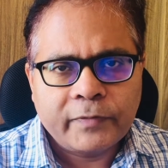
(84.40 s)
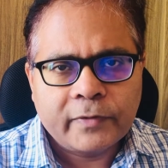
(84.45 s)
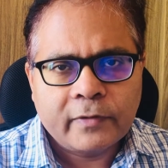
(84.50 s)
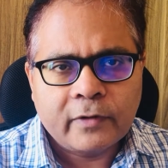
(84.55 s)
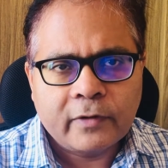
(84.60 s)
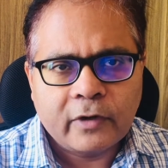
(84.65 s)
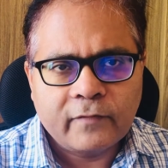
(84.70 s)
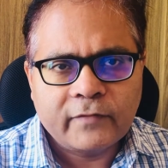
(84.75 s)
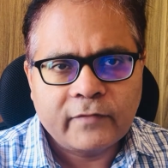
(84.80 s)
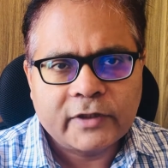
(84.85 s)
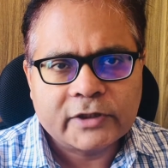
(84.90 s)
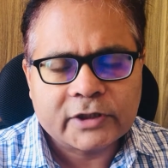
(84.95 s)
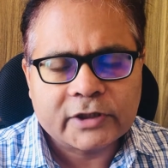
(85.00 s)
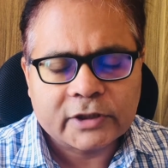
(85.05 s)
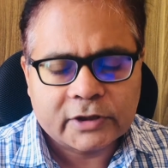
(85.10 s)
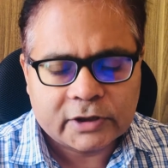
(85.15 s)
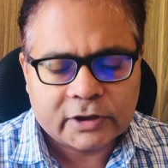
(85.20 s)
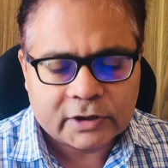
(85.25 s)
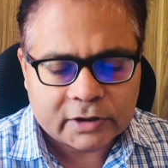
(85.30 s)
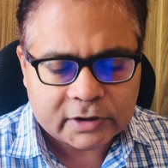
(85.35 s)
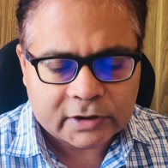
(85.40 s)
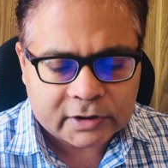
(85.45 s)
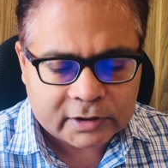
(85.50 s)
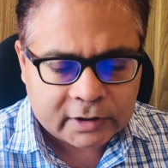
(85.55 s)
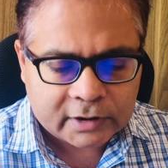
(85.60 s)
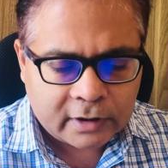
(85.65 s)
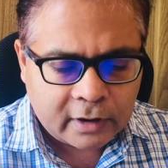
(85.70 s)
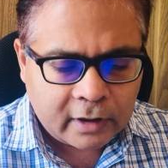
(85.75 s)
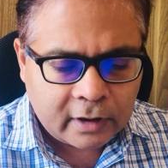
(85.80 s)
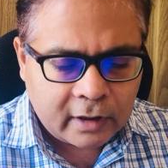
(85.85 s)
of researchers.
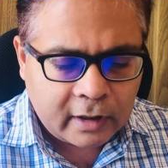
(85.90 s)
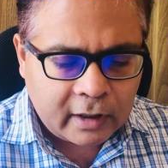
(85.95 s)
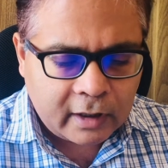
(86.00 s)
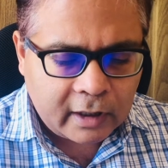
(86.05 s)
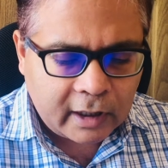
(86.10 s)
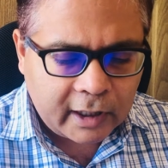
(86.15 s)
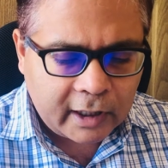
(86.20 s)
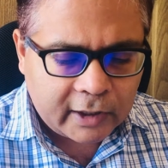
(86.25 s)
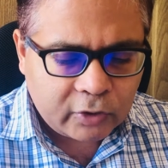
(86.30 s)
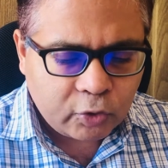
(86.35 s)
And